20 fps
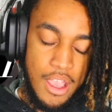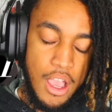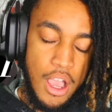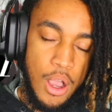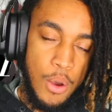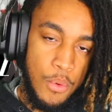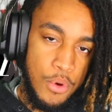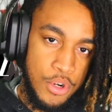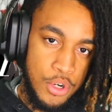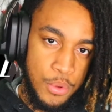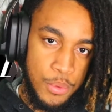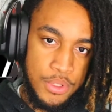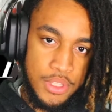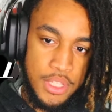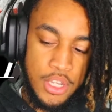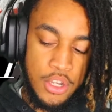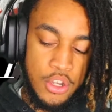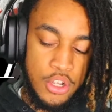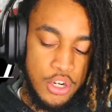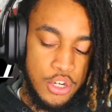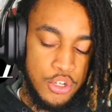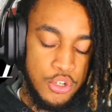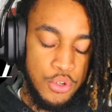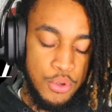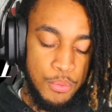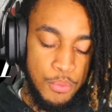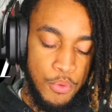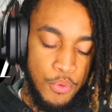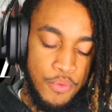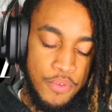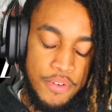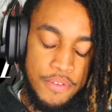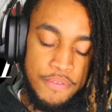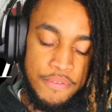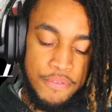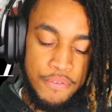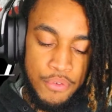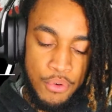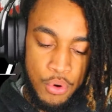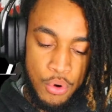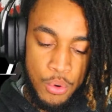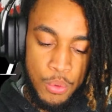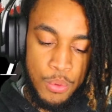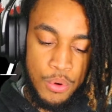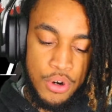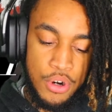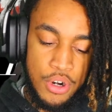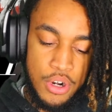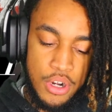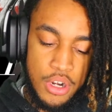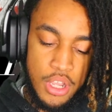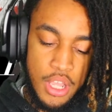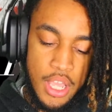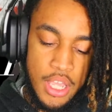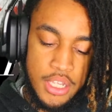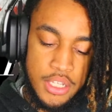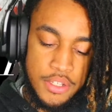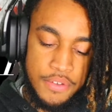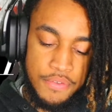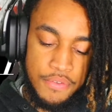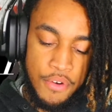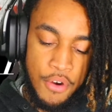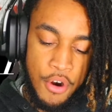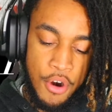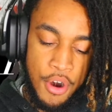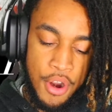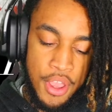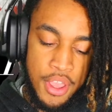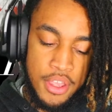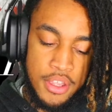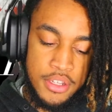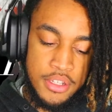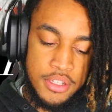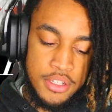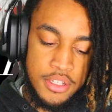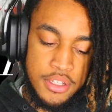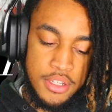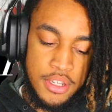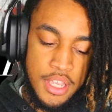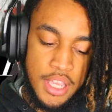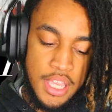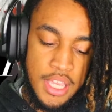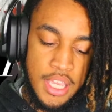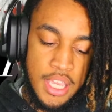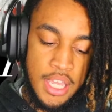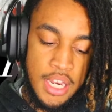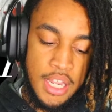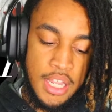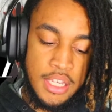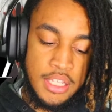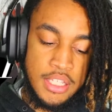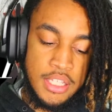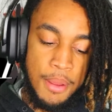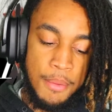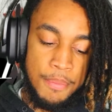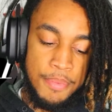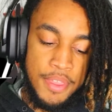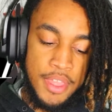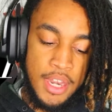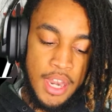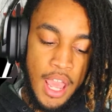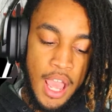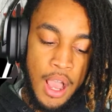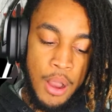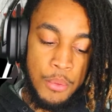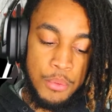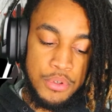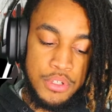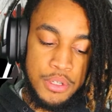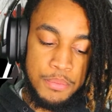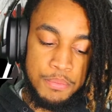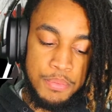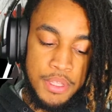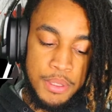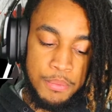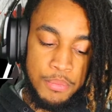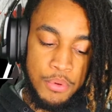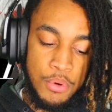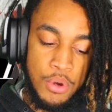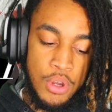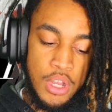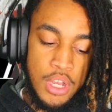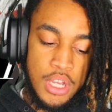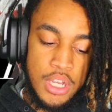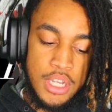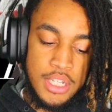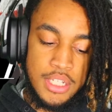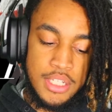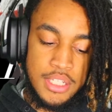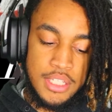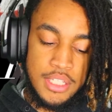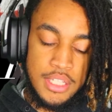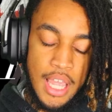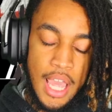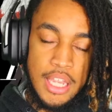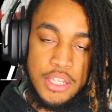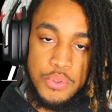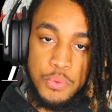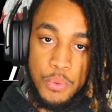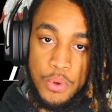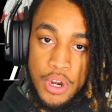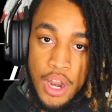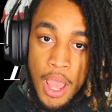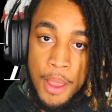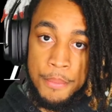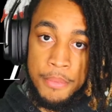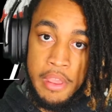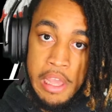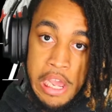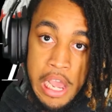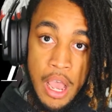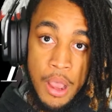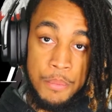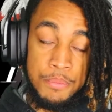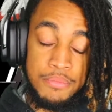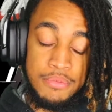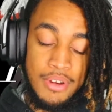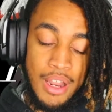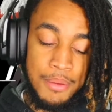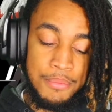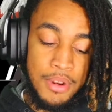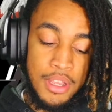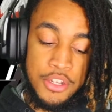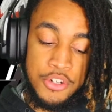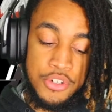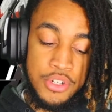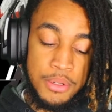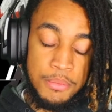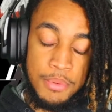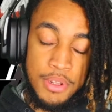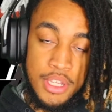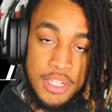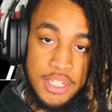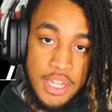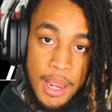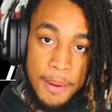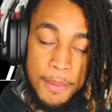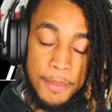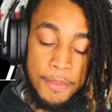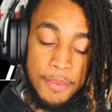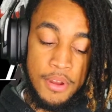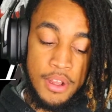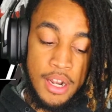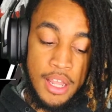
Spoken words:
I wonder what they're gonna do moving forward as far as getting something out to people. Because that's what I mean. I'm not interested in playing Cyberpunk.